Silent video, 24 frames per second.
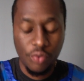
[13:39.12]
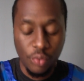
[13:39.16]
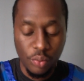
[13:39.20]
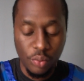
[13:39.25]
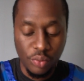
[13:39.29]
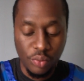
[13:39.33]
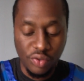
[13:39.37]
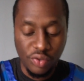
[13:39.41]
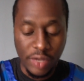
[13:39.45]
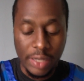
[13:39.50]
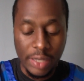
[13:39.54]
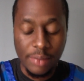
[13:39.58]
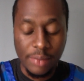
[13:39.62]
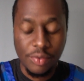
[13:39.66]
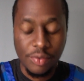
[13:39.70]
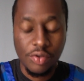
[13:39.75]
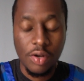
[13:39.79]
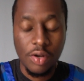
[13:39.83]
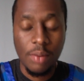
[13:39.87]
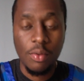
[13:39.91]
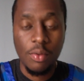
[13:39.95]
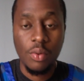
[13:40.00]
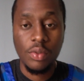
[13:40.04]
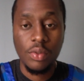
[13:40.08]
Jacob's
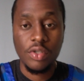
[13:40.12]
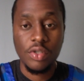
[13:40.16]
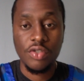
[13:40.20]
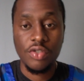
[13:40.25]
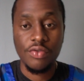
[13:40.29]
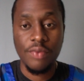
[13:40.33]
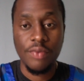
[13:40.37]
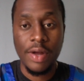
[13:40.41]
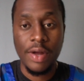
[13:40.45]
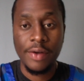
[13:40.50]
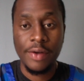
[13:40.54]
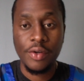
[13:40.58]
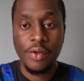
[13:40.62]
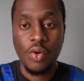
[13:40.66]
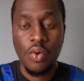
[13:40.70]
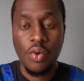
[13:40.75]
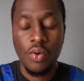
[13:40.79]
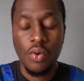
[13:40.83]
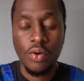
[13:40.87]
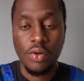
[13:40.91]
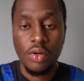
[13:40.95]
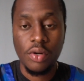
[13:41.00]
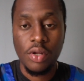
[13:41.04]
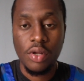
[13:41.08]
trouble, which is around the
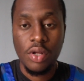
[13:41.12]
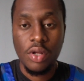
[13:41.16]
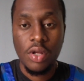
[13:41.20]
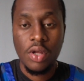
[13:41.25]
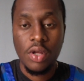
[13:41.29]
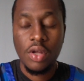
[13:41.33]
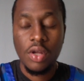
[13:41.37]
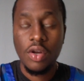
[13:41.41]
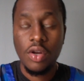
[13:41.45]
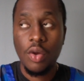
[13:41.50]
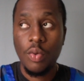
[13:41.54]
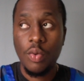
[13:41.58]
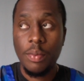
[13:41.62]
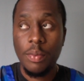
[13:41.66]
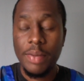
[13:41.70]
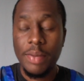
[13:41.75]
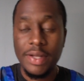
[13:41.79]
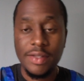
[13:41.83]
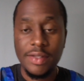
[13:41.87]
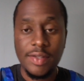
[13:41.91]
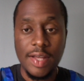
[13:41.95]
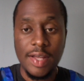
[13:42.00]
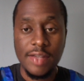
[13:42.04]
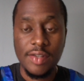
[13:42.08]
corner. We're
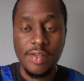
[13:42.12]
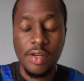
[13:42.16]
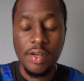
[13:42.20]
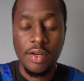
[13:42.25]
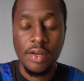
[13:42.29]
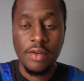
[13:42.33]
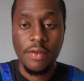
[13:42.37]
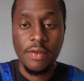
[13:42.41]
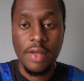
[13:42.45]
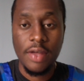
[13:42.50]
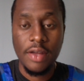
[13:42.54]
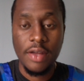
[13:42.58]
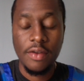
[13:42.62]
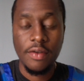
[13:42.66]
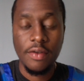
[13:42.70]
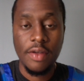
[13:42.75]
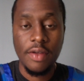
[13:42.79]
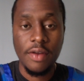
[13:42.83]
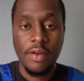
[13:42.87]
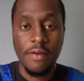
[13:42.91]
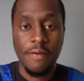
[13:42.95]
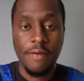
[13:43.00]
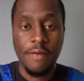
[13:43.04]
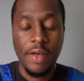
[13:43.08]
being tested
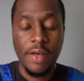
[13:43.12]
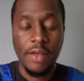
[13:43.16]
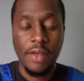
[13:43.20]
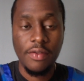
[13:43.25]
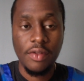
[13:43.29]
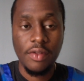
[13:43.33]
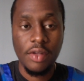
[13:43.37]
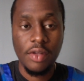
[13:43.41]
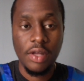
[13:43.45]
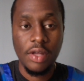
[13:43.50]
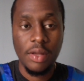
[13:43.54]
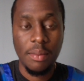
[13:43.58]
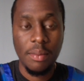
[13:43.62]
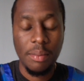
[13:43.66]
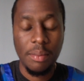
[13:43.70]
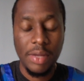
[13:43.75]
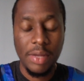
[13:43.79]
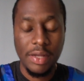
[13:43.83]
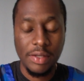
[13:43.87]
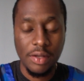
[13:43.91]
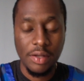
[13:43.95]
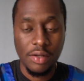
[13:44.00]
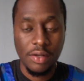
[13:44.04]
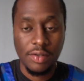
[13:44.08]
in the faith, and
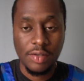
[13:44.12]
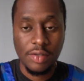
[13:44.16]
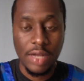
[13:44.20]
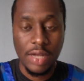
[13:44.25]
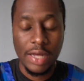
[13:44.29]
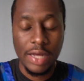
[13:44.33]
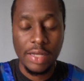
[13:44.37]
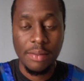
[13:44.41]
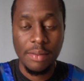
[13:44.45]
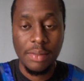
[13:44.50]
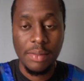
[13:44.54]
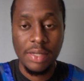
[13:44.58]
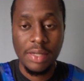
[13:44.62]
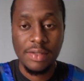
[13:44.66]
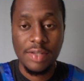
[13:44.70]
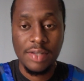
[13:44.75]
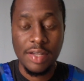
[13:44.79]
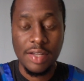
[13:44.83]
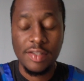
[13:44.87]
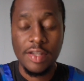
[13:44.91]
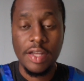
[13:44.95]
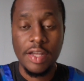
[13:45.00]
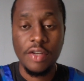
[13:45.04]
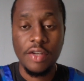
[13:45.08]
being
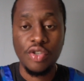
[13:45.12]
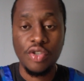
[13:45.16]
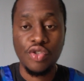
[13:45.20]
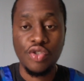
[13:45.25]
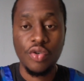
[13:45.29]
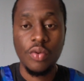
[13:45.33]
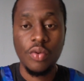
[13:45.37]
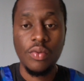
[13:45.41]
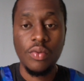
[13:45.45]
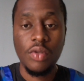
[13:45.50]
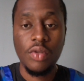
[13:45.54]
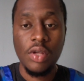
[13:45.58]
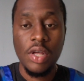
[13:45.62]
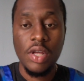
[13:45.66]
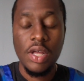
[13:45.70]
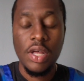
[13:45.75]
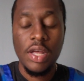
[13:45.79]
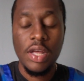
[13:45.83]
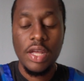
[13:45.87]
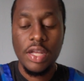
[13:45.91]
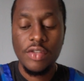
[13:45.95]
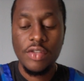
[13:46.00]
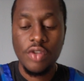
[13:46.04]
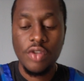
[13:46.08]
tested in the truth
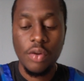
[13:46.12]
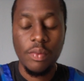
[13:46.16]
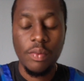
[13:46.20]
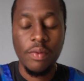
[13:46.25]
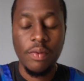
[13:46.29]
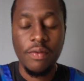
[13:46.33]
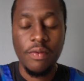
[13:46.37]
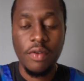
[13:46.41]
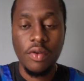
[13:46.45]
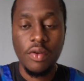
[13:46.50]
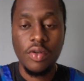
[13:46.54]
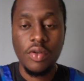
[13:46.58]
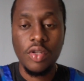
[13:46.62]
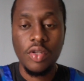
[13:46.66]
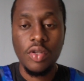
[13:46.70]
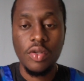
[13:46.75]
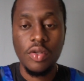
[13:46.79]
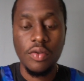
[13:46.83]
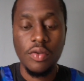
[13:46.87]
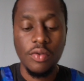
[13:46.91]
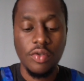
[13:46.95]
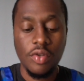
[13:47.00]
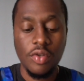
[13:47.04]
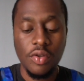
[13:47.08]
is going to reveal
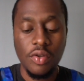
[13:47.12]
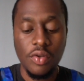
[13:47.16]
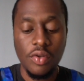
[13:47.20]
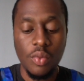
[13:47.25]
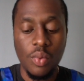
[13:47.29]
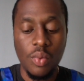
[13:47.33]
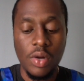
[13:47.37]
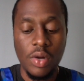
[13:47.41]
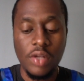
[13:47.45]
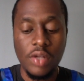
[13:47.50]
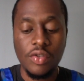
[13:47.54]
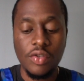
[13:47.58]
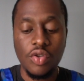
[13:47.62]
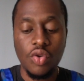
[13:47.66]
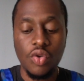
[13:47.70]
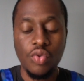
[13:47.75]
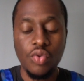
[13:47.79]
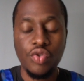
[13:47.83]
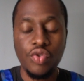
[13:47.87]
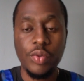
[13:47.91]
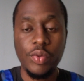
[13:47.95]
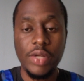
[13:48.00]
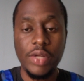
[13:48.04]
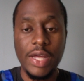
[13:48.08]
to the ones who
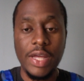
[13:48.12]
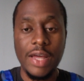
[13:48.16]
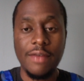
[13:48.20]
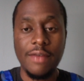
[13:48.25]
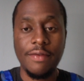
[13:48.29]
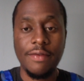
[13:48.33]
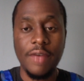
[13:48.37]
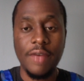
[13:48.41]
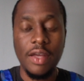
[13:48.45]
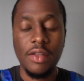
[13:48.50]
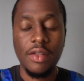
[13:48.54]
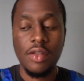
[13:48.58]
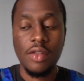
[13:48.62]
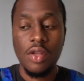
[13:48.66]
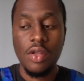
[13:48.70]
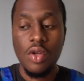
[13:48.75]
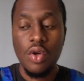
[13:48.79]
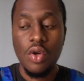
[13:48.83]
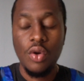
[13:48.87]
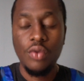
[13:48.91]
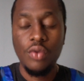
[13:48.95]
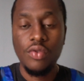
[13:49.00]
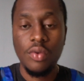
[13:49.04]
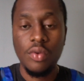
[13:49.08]
truly have faith,
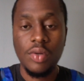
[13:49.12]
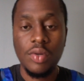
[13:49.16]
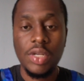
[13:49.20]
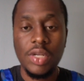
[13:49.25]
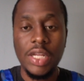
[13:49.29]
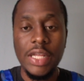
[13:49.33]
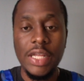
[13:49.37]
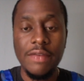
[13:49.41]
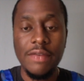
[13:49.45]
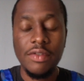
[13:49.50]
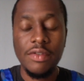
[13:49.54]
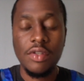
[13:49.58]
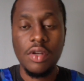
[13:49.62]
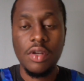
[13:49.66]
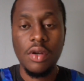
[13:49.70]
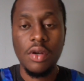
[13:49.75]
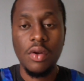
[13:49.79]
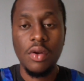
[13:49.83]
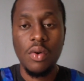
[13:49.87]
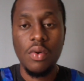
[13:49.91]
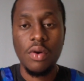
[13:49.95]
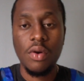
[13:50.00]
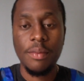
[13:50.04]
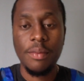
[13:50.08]
who's going to cleave into the
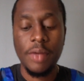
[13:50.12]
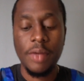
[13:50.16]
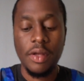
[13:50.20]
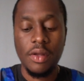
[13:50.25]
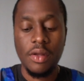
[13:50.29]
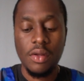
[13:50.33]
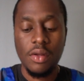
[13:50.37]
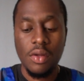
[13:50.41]
Lord, man.